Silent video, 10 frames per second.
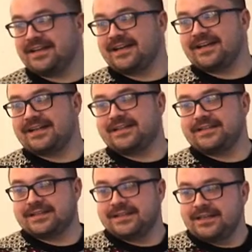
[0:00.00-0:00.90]

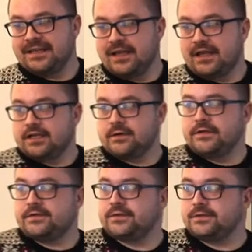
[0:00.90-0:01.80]
I'm
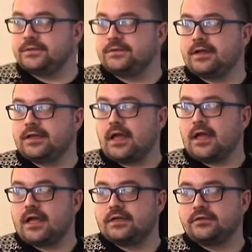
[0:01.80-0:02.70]
going to
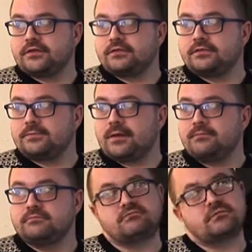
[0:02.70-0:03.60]
just do
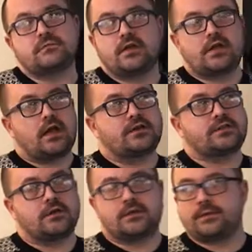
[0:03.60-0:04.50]
a talk